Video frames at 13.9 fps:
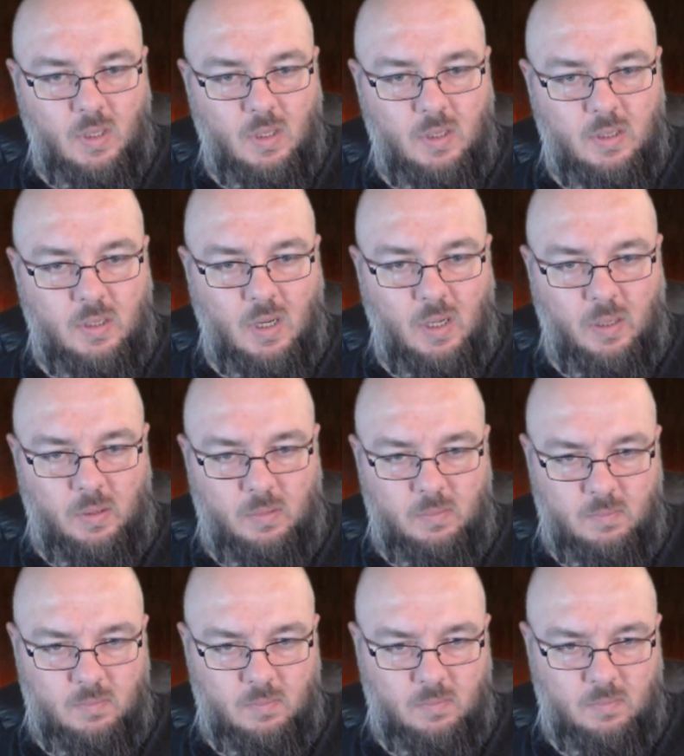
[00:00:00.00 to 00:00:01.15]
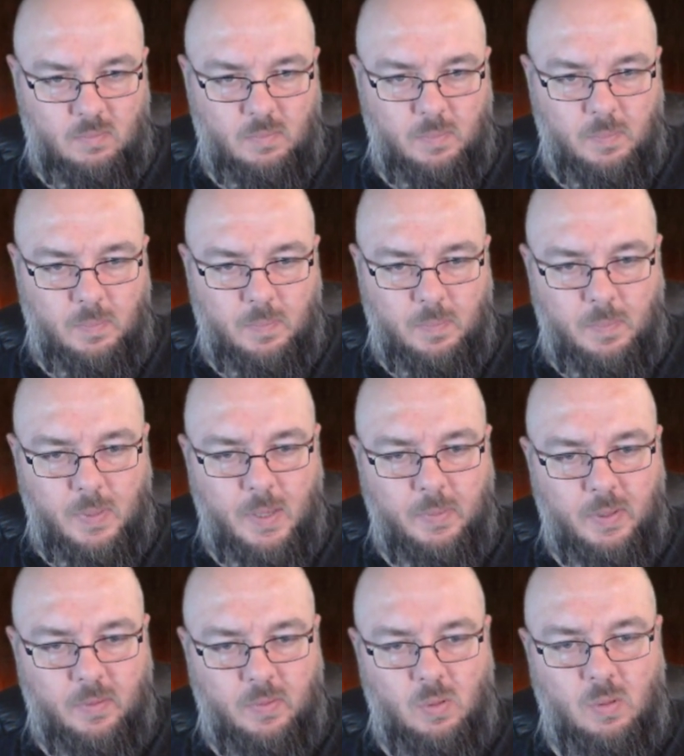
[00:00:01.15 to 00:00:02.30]
So,
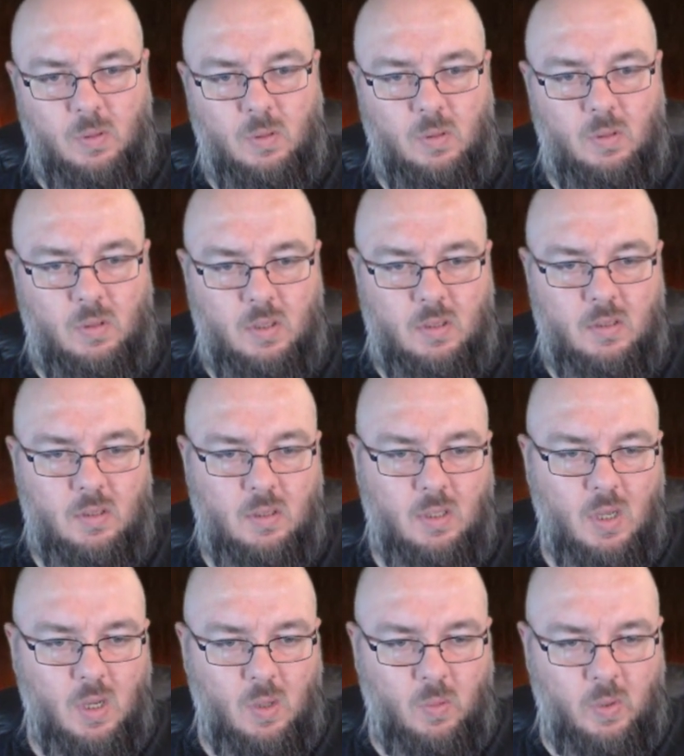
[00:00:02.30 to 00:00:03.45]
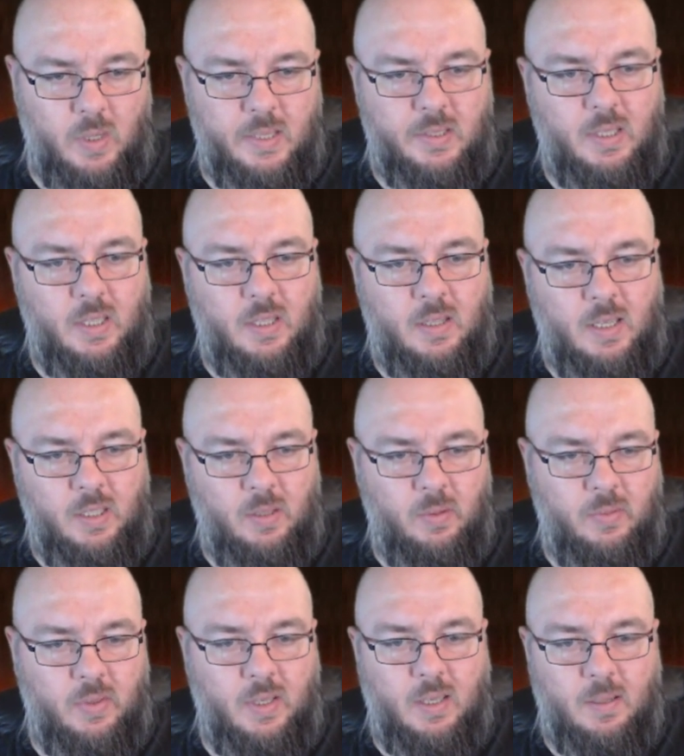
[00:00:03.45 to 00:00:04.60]
Pepping forward, what is it that you
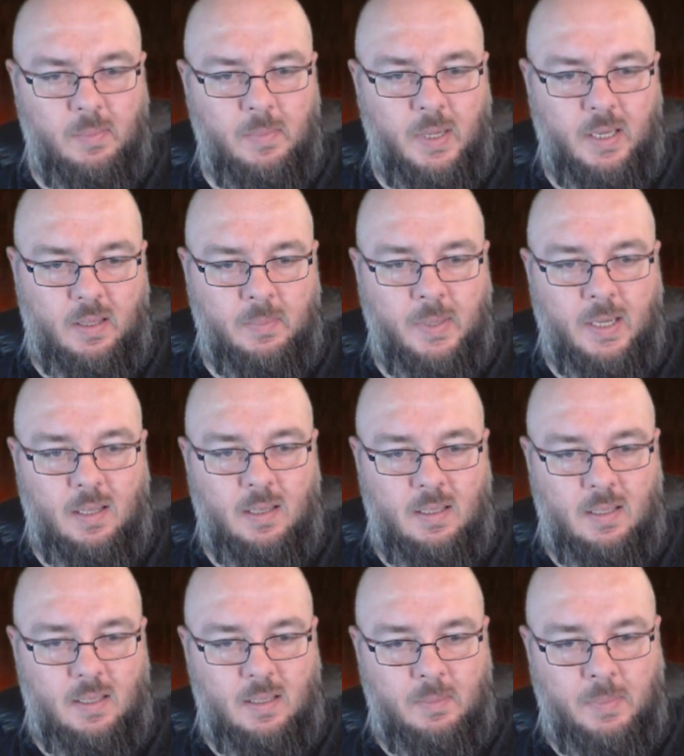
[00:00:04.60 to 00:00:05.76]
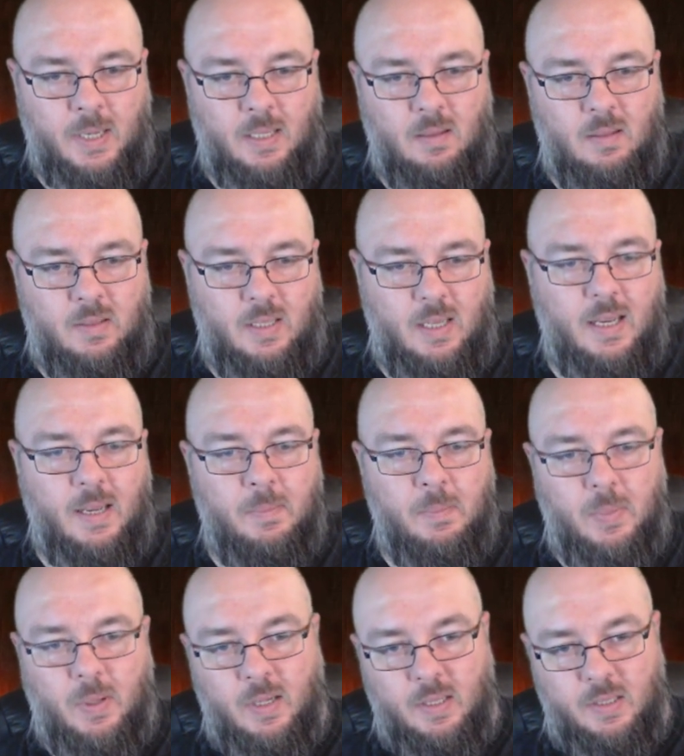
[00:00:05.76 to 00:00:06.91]
think make the battle battles at
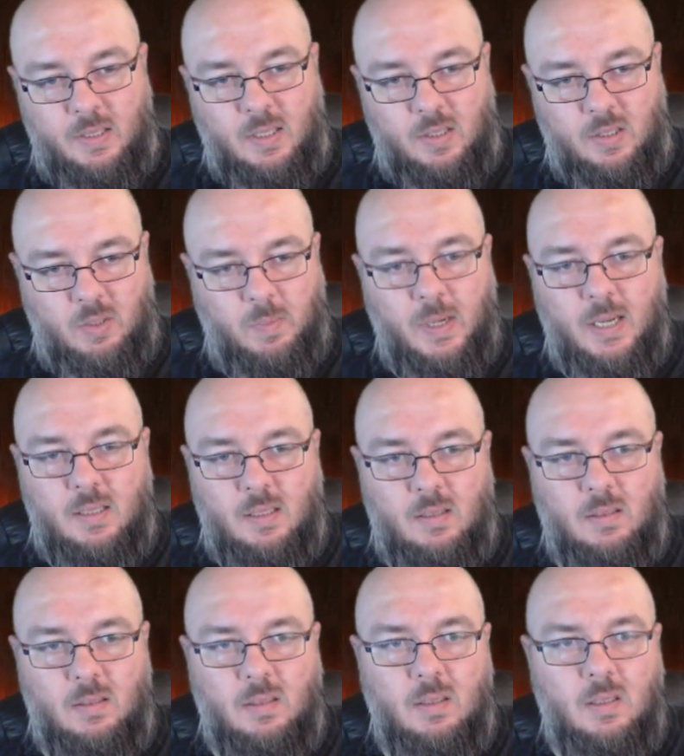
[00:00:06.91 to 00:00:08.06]
Empire such a spectacle?